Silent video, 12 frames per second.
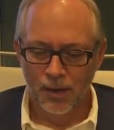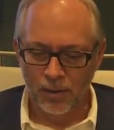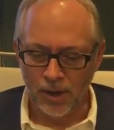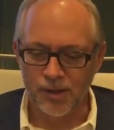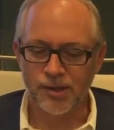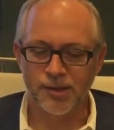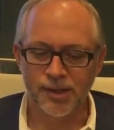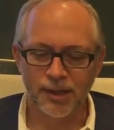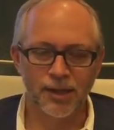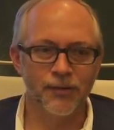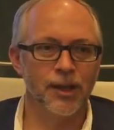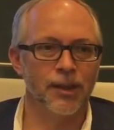We also
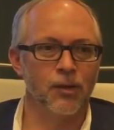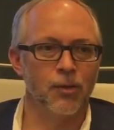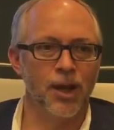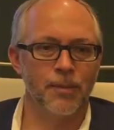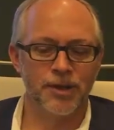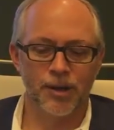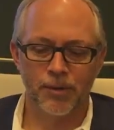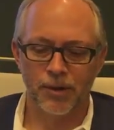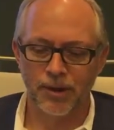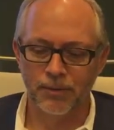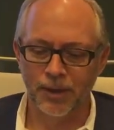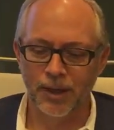significantly ramped up our
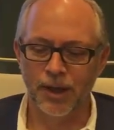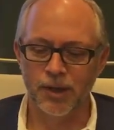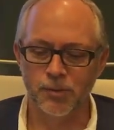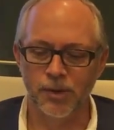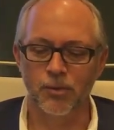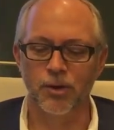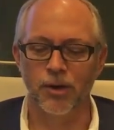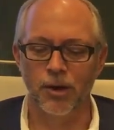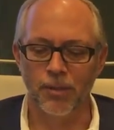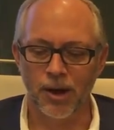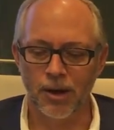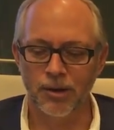engagement with our
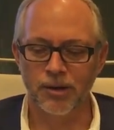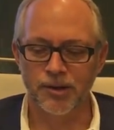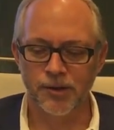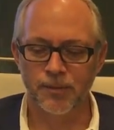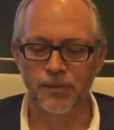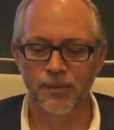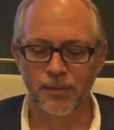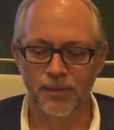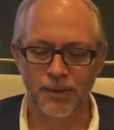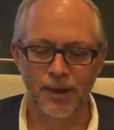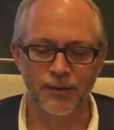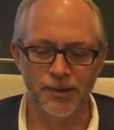partners,
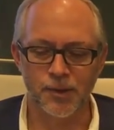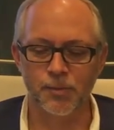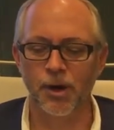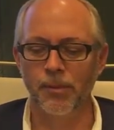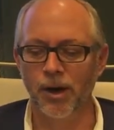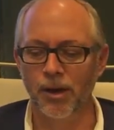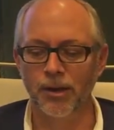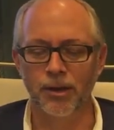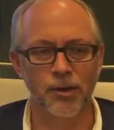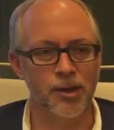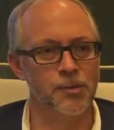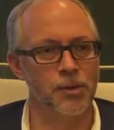and this is primarily
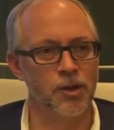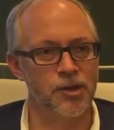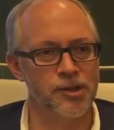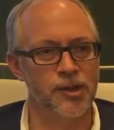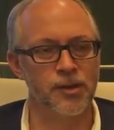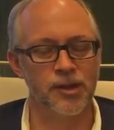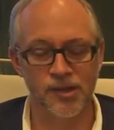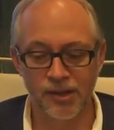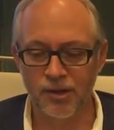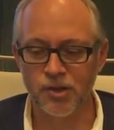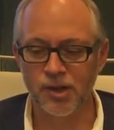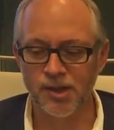to explore sy
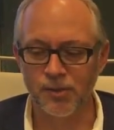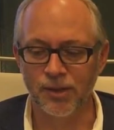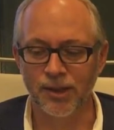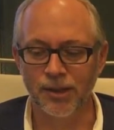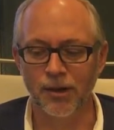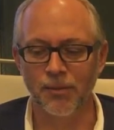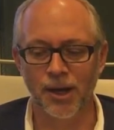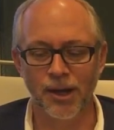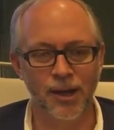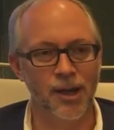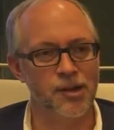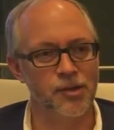synergies with the nearby
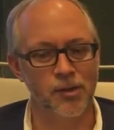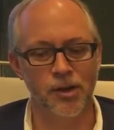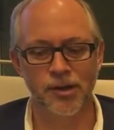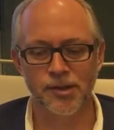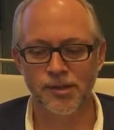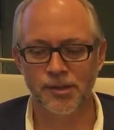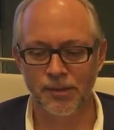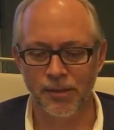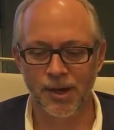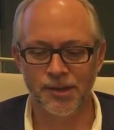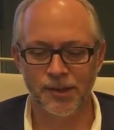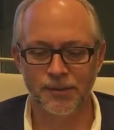Caserones
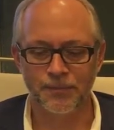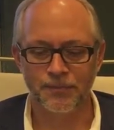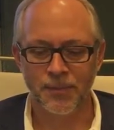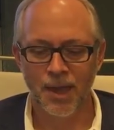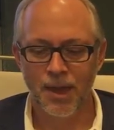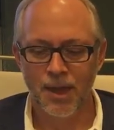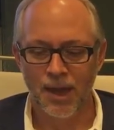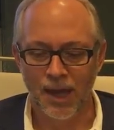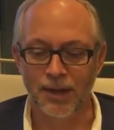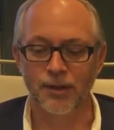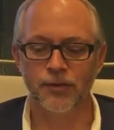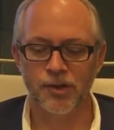deposit
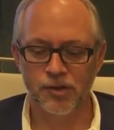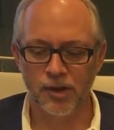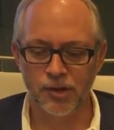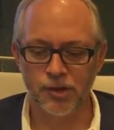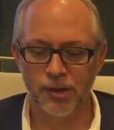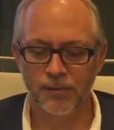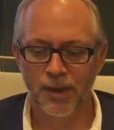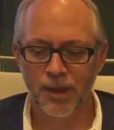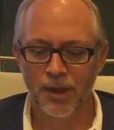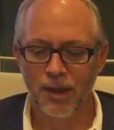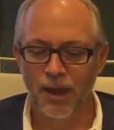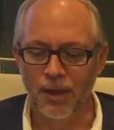and infrastructure,
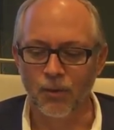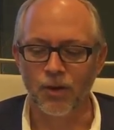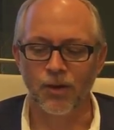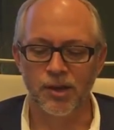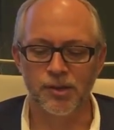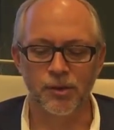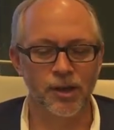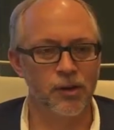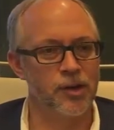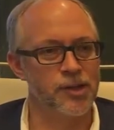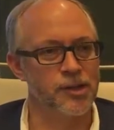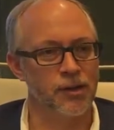and we've also
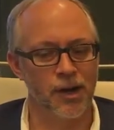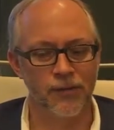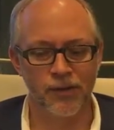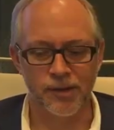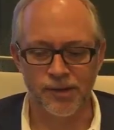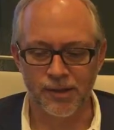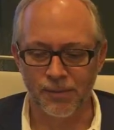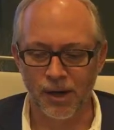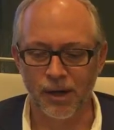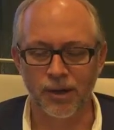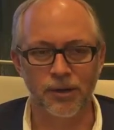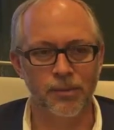increased our efforts to
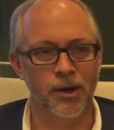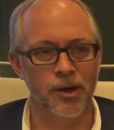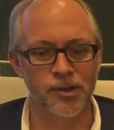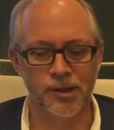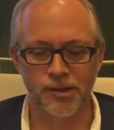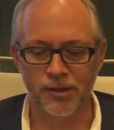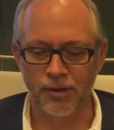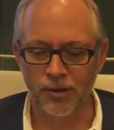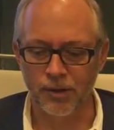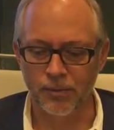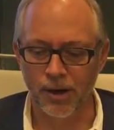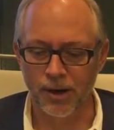market the projects to
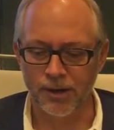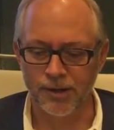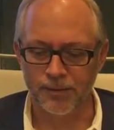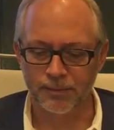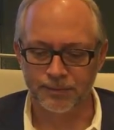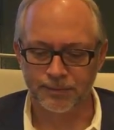third parties.